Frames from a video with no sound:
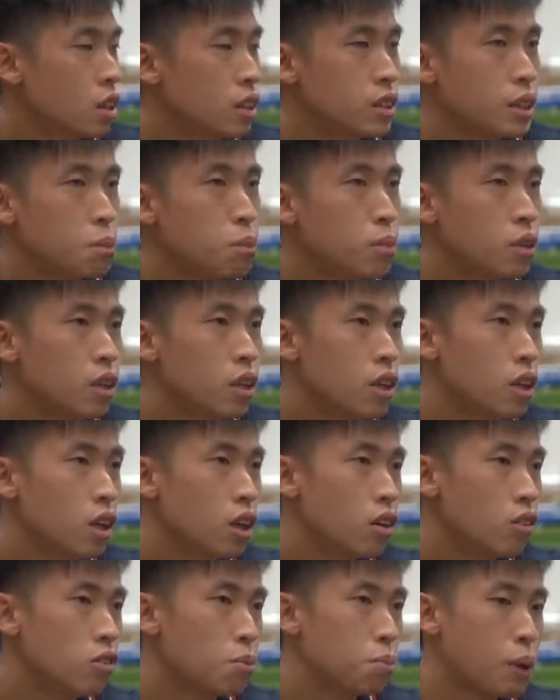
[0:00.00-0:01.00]
assemble a
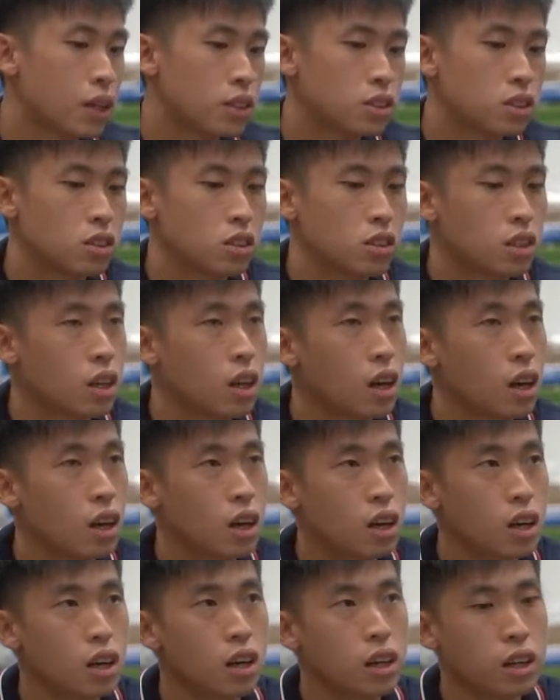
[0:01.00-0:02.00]
lot of the parts on the
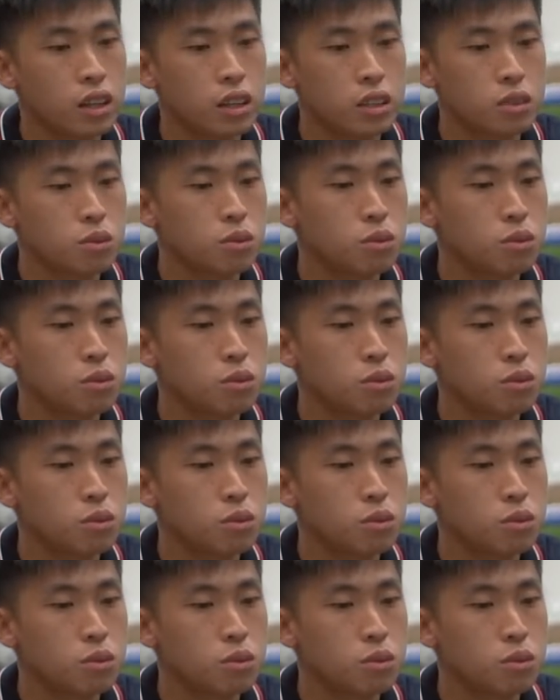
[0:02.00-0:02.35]
car and